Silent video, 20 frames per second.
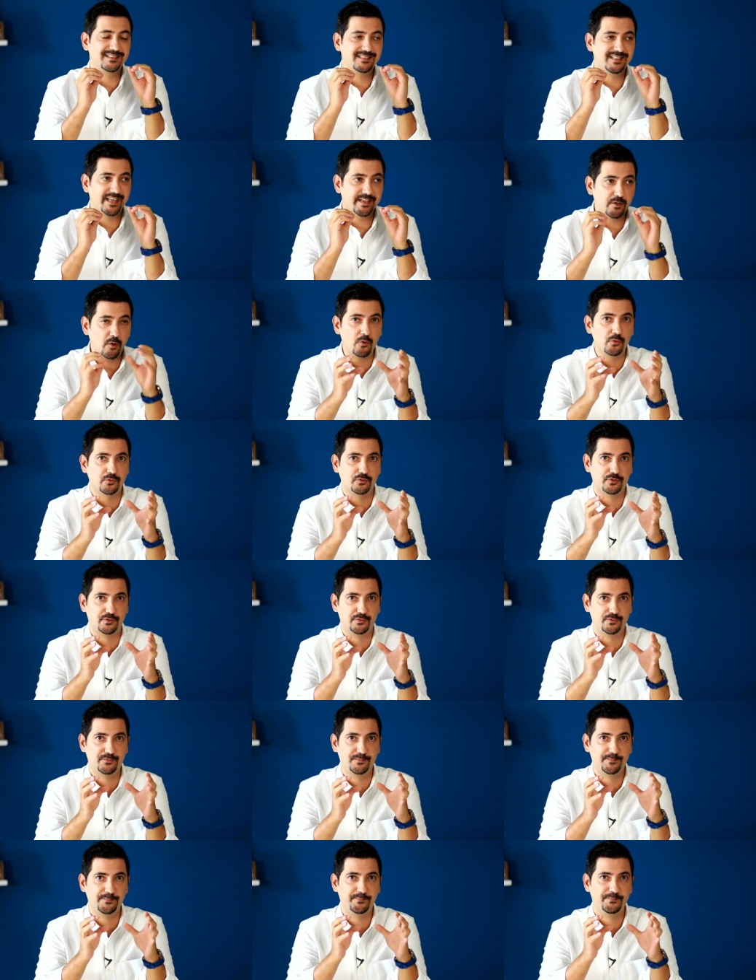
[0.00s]
they don't.
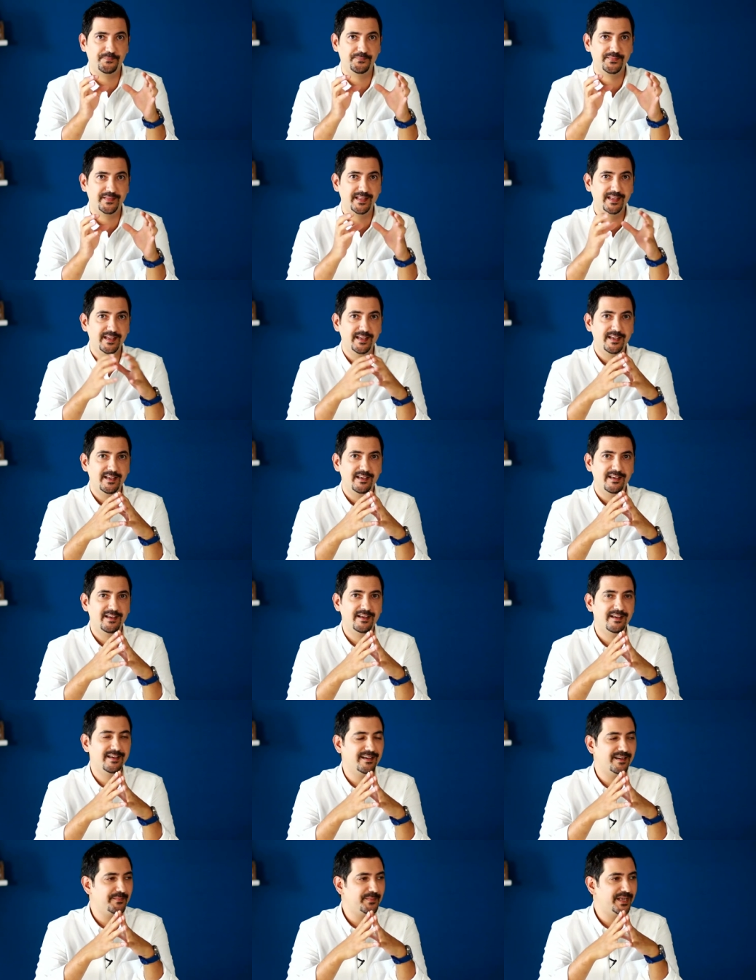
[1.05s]

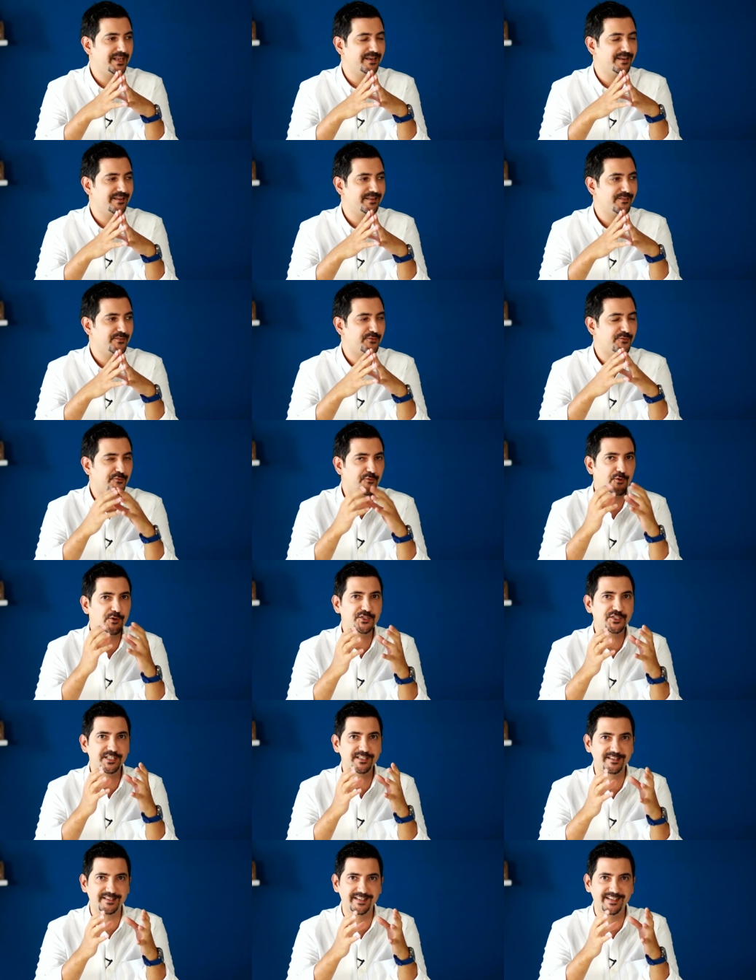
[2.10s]
I mean,
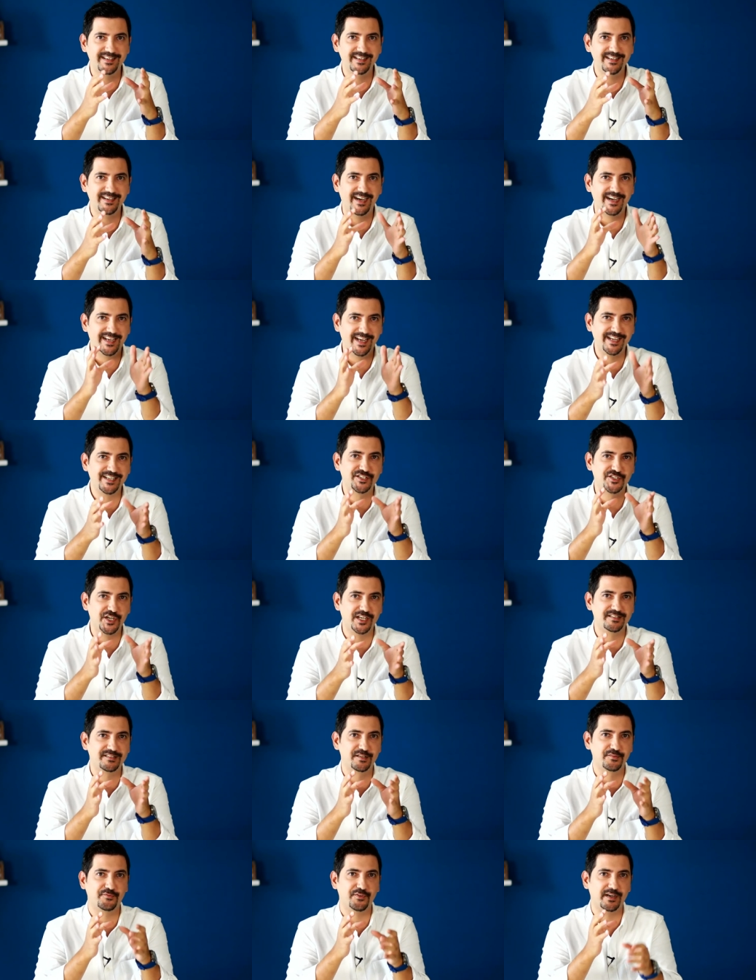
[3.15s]
fortunately, I
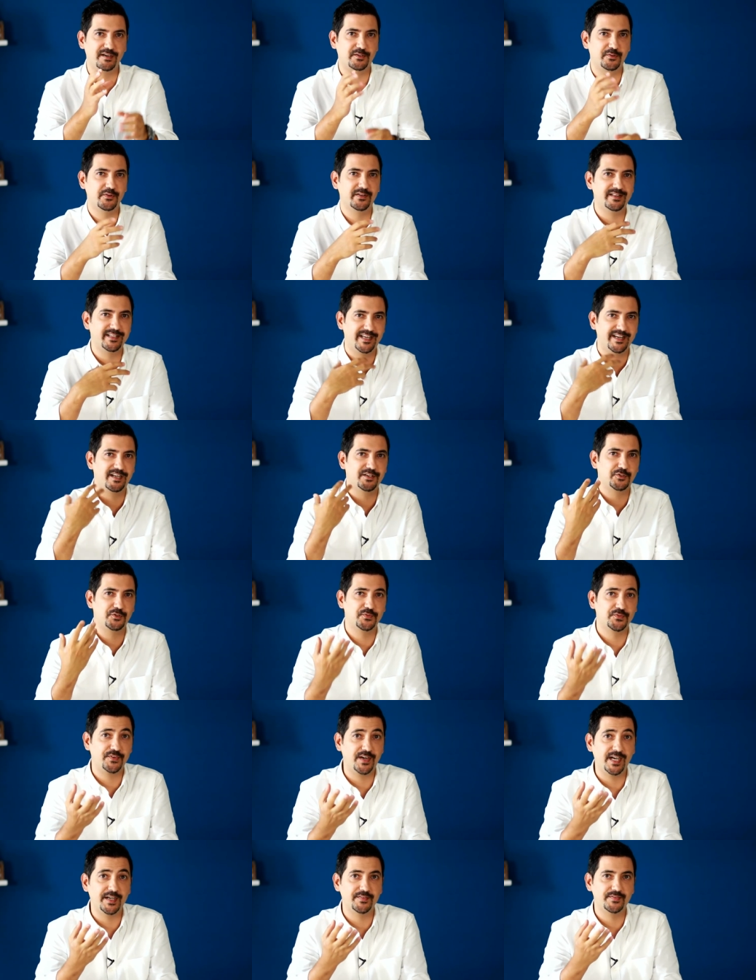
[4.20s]
adjusted very quickly and I
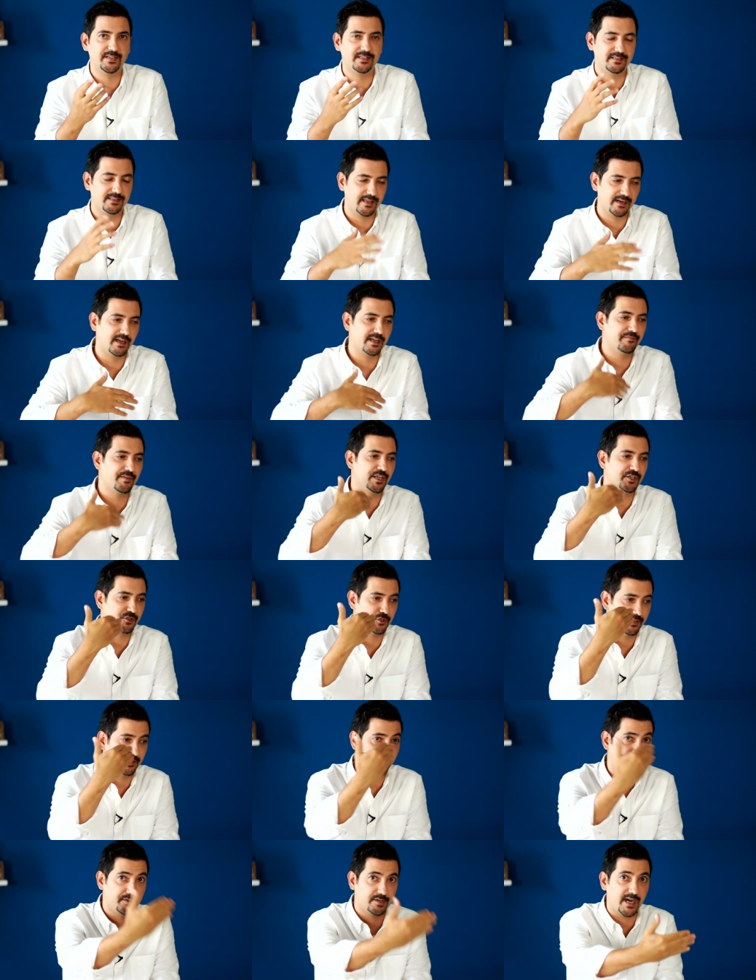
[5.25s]
survived, and then I
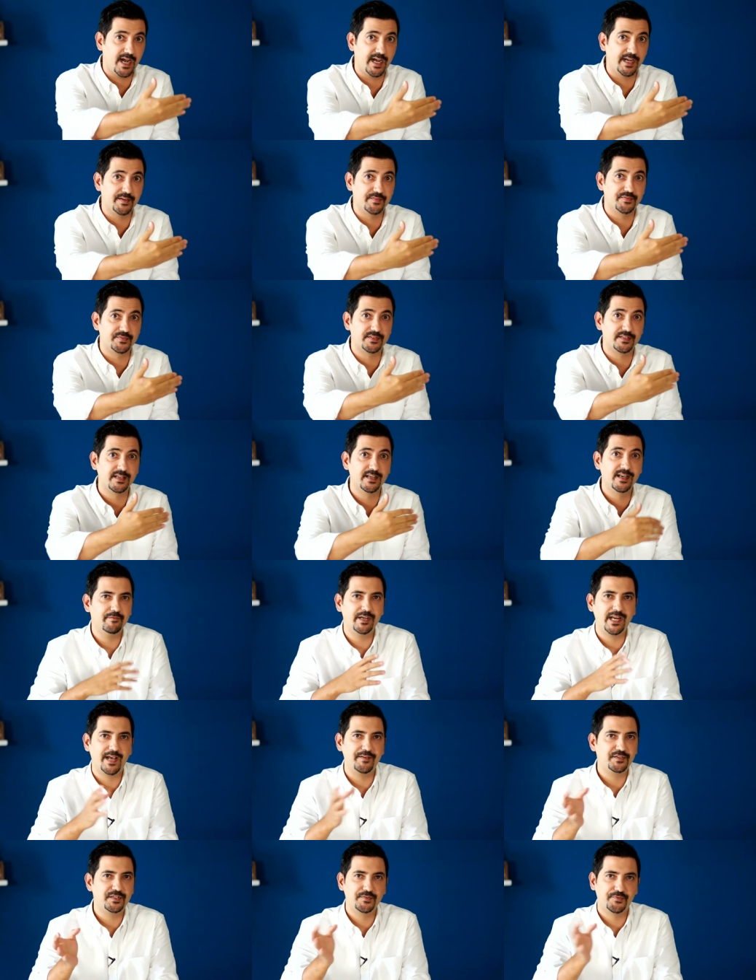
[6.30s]
eventually thrived. But
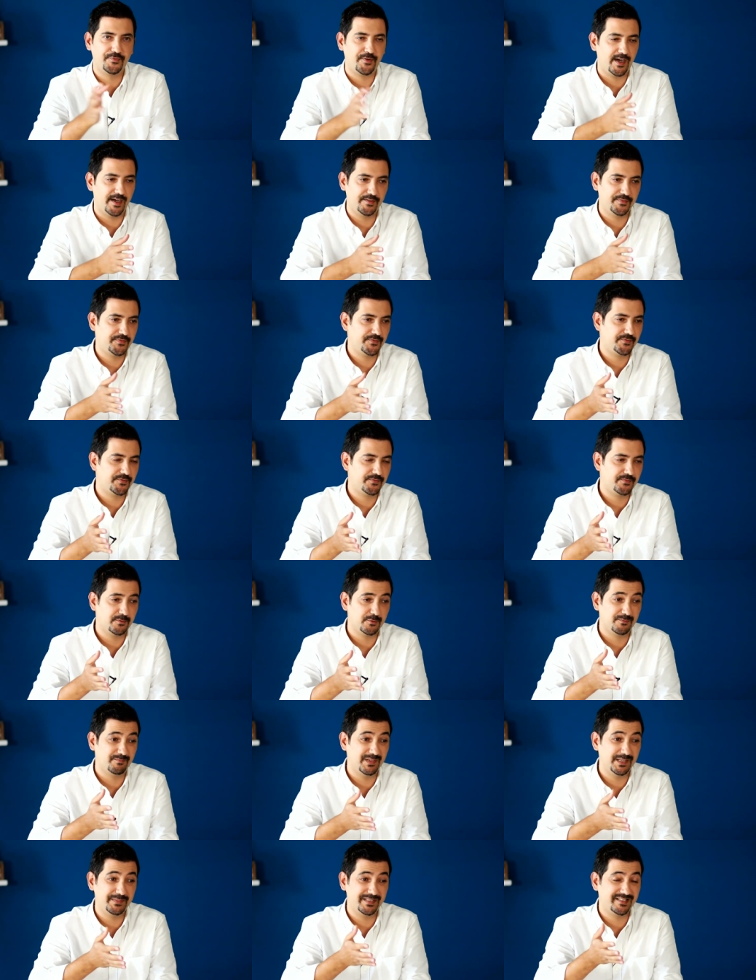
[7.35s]
even after five
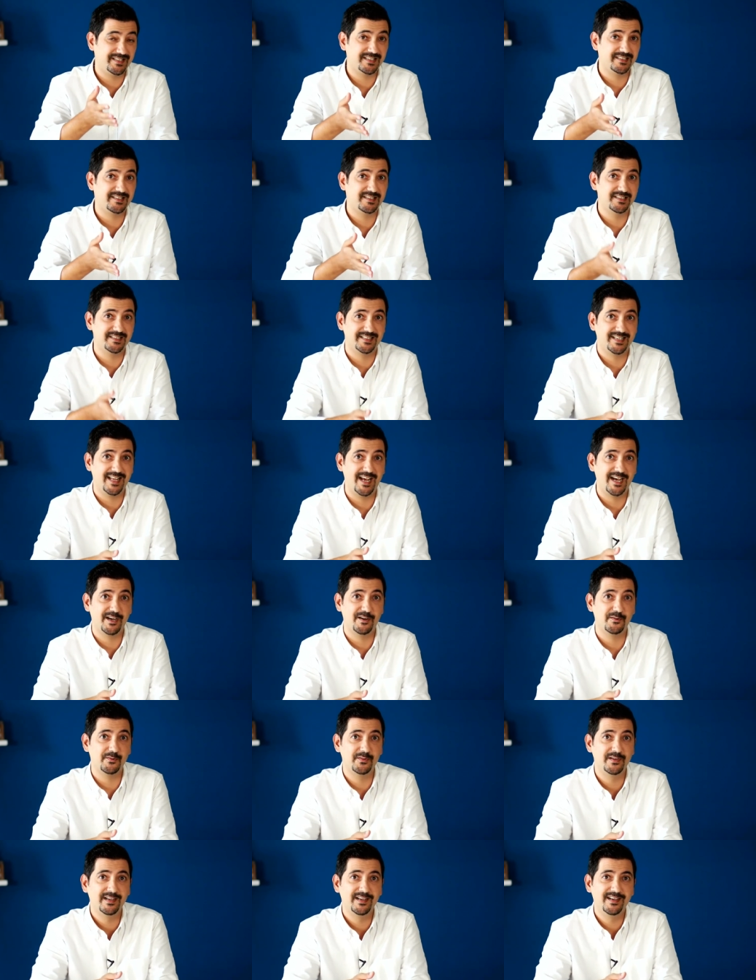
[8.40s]
or maybe six years
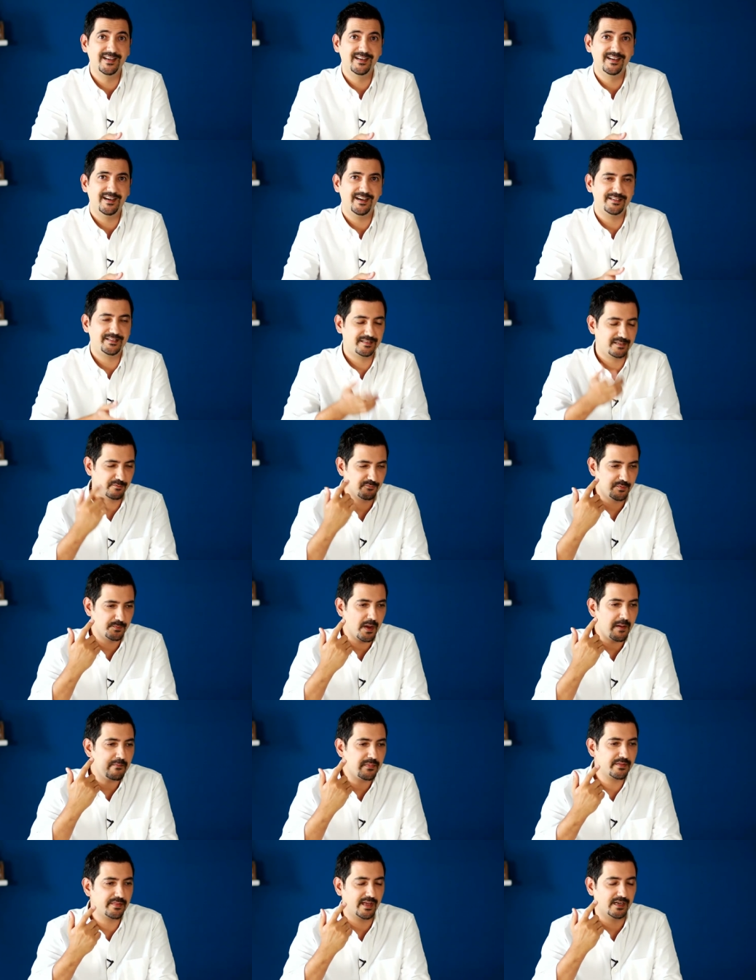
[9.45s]
now, I still
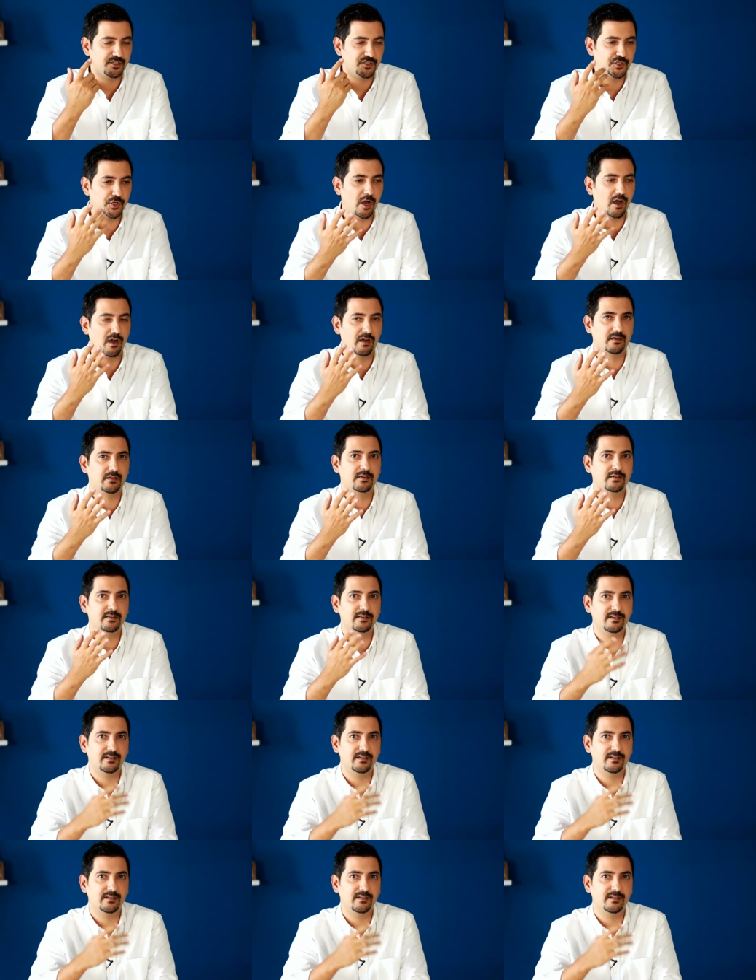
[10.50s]
remember that shock.